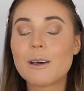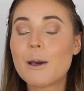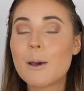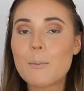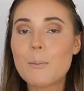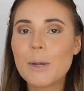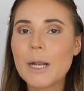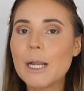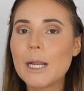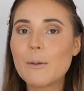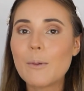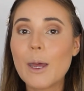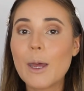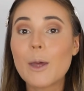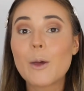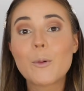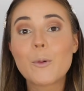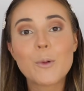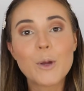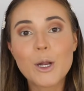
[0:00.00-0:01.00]
But
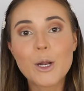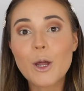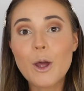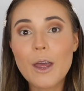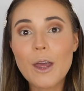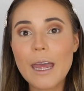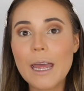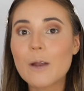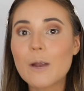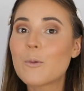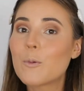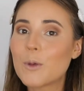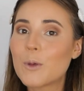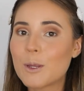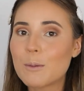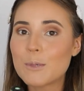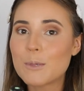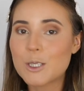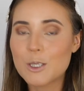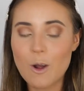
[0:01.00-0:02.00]
anyway, we're gonna go ahead with
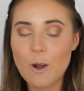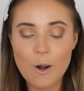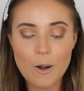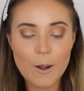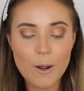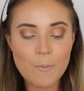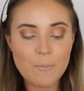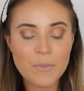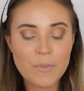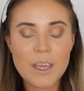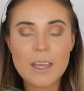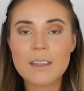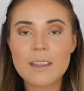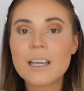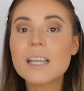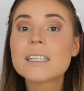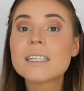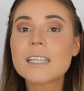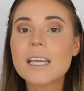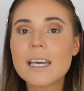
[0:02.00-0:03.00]
the mascara.
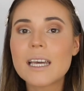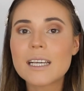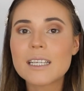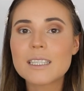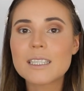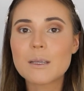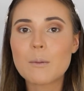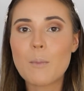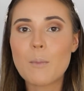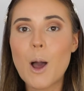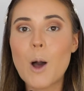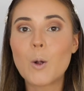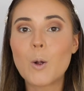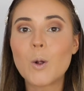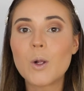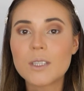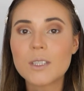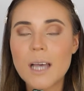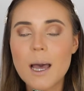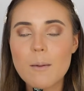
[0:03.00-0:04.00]
This is my
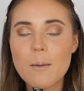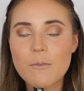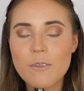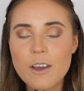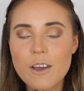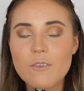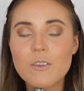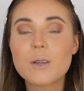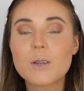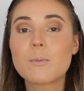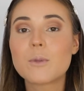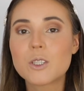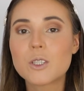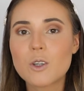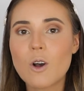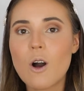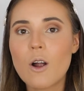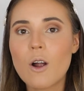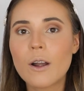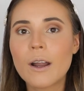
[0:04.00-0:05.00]
all-time favorite
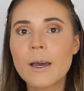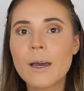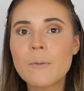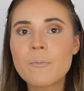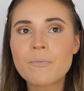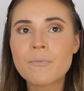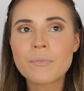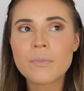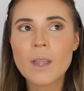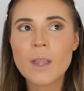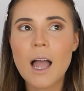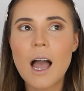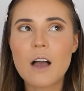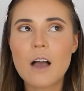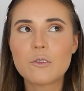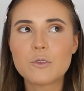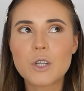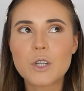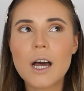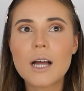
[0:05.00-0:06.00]
mascara.
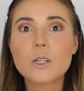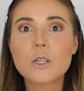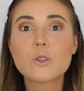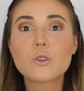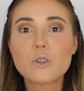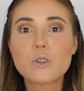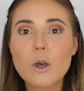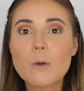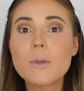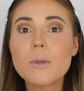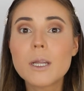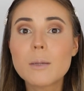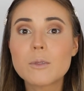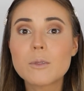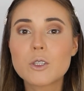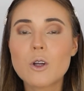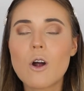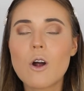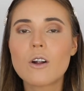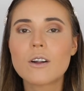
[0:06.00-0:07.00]
I've tried so many
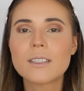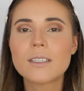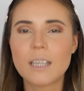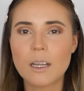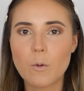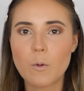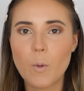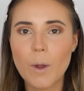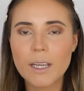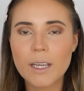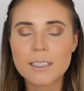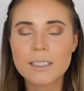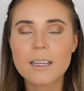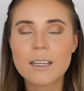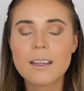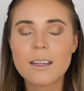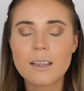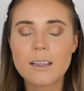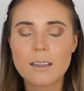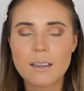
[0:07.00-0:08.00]
mascaras and
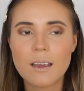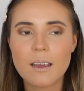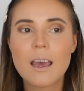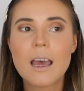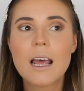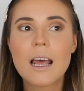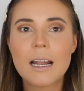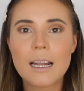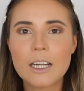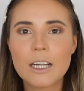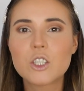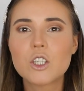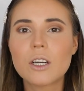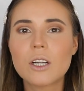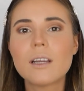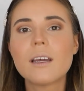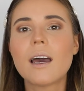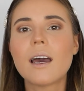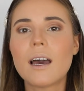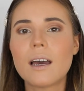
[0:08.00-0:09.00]
wasted,
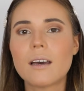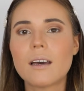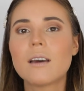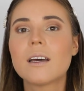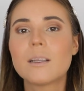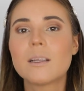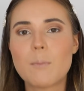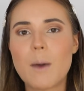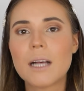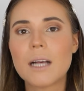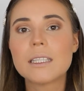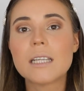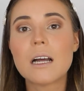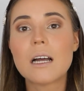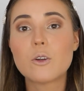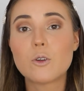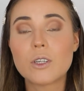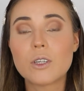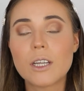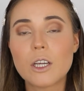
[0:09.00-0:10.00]
literally, it might
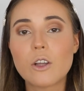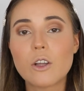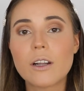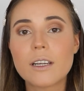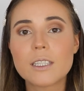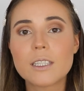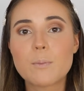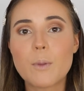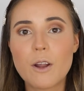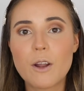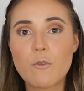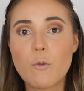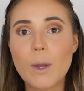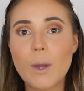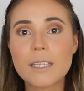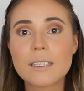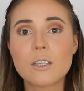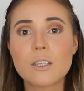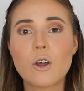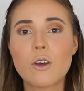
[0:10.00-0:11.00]
sound ridiculous, but I've
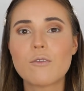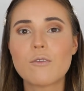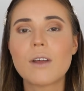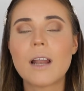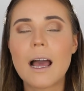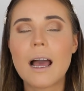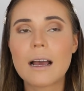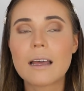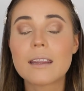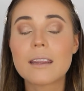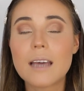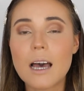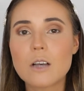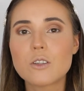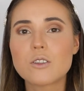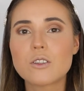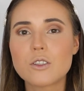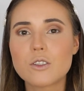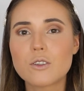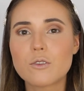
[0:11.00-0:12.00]
wasted over like
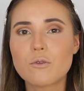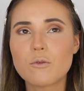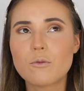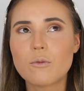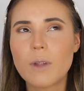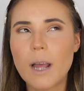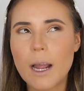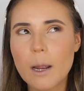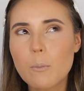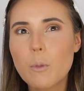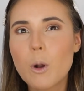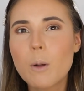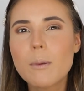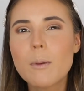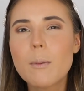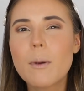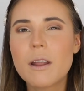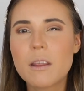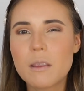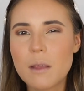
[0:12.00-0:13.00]
thousands of, like probably
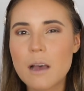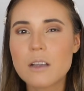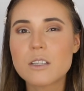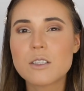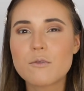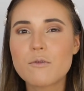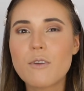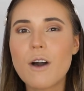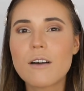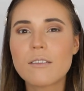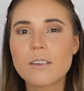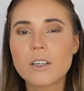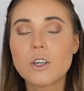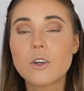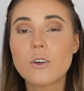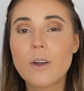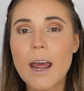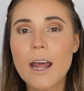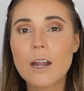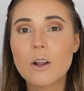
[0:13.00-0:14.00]
about
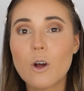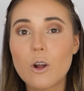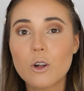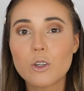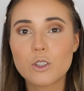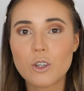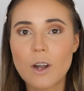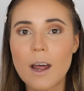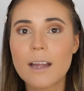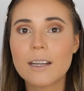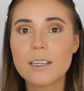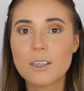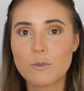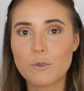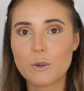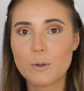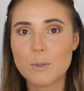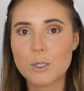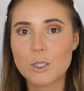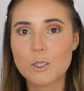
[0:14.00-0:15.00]
1,500 rand on trying
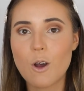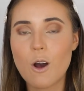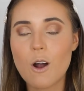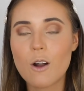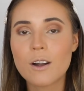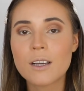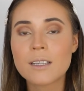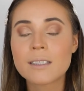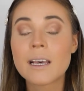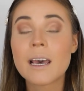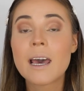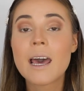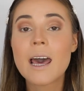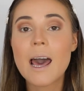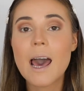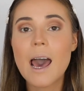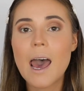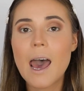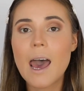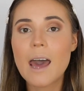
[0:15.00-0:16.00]
different mascaras,
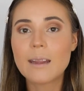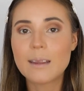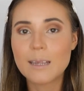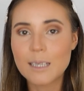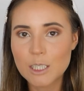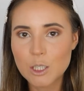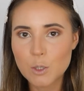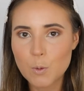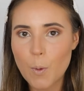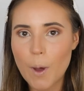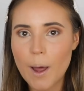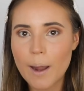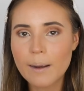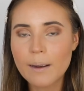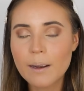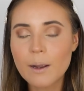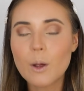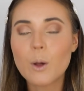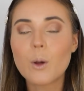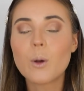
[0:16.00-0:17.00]
and this
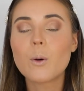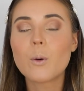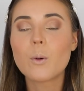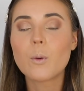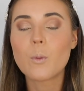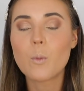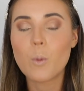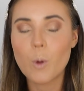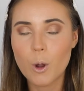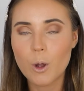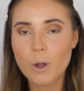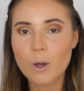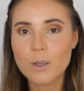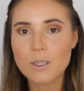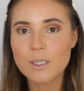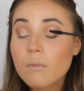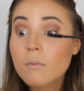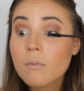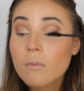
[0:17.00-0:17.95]
one works.